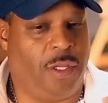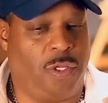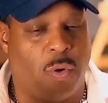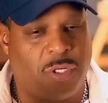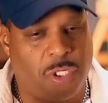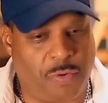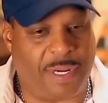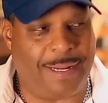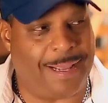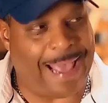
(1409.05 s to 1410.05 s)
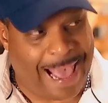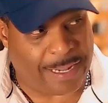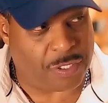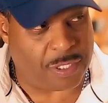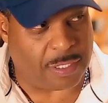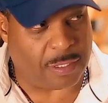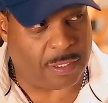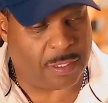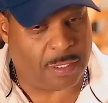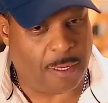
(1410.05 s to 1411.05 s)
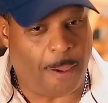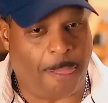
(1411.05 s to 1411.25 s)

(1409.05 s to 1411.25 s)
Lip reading: Your trading actions,